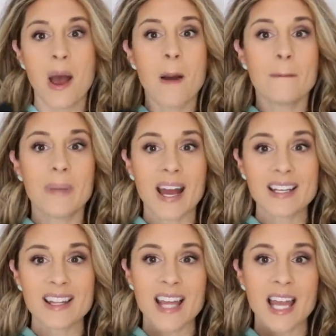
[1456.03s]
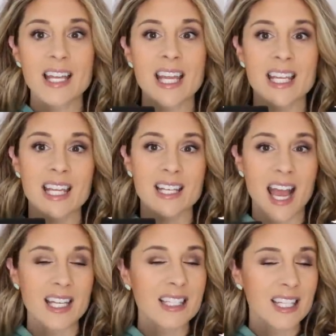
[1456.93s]
but then it can
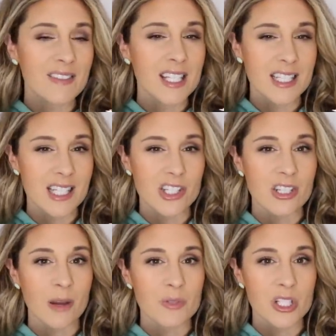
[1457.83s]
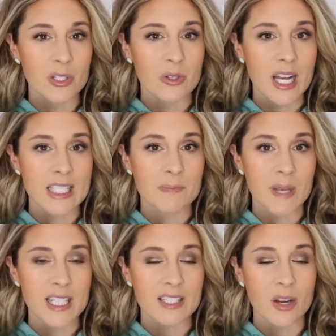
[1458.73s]
kind of leave the decision up to you guys
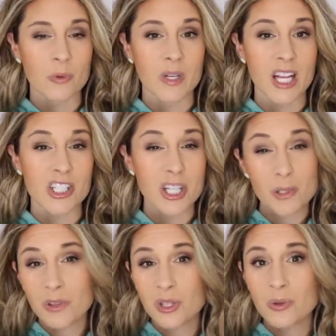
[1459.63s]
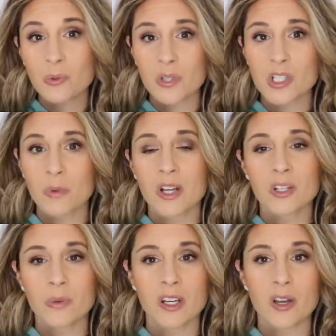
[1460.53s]
based on what I shared with you, which one
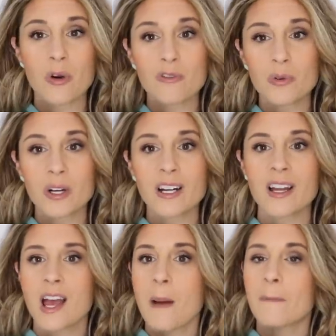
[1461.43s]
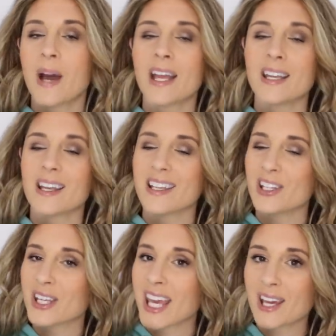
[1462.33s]
you want to go for. But
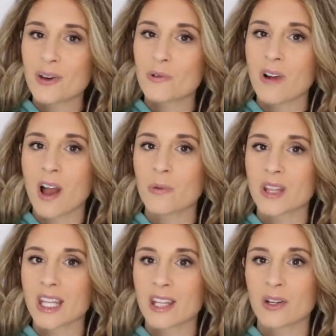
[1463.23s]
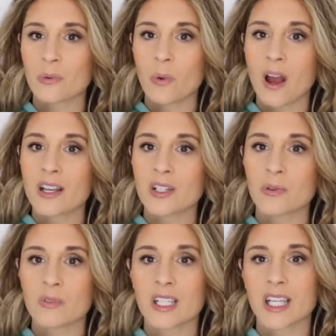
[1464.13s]
you can't go wrong with either one. You
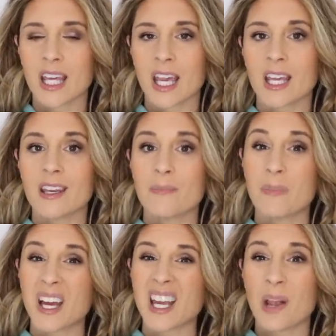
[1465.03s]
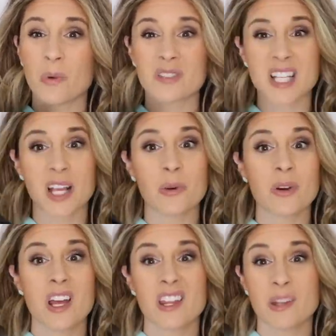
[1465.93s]
really can't. But I will tell you,
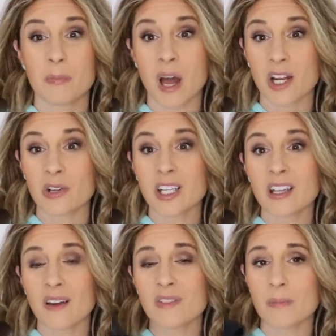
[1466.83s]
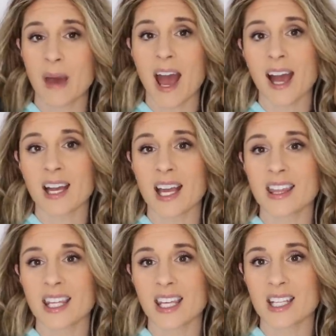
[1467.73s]
the puckering of the bag, I
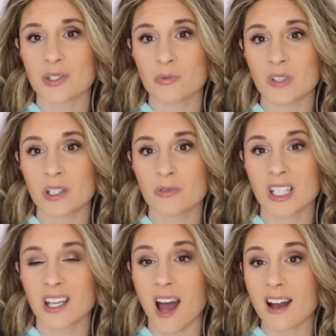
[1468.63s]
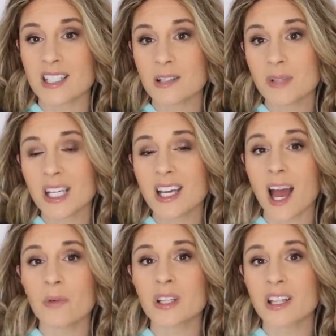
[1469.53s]
think, has really gotten to me.
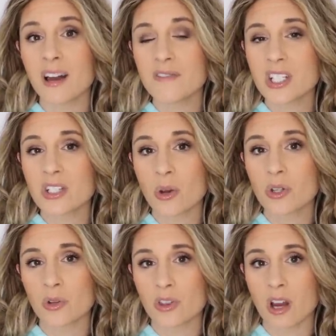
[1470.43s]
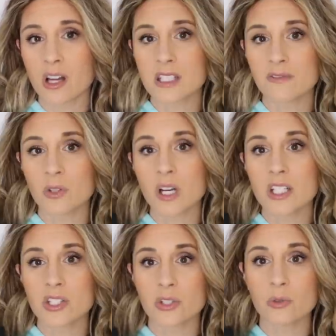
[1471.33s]
I would love to know your thoughts. If you
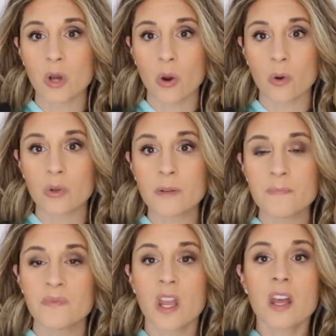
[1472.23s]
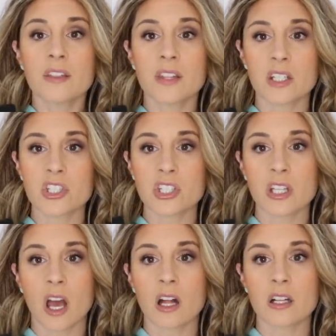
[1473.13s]
guys do own the
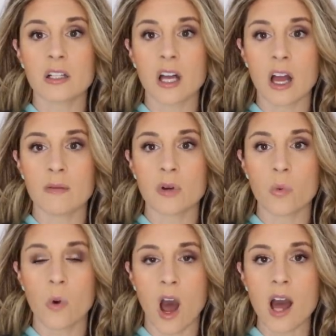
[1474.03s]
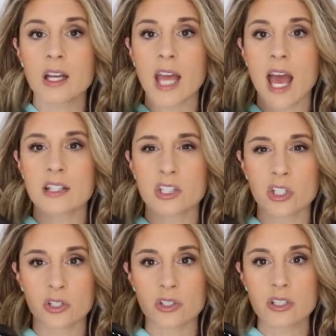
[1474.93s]
Chanel WOC, has
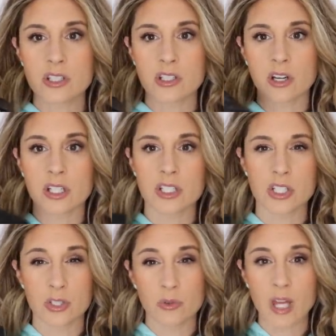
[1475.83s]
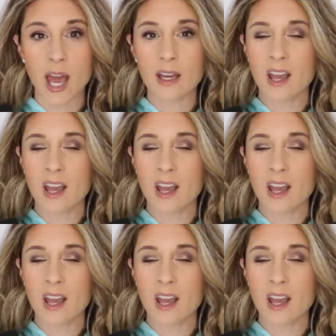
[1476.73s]
yours started to do that?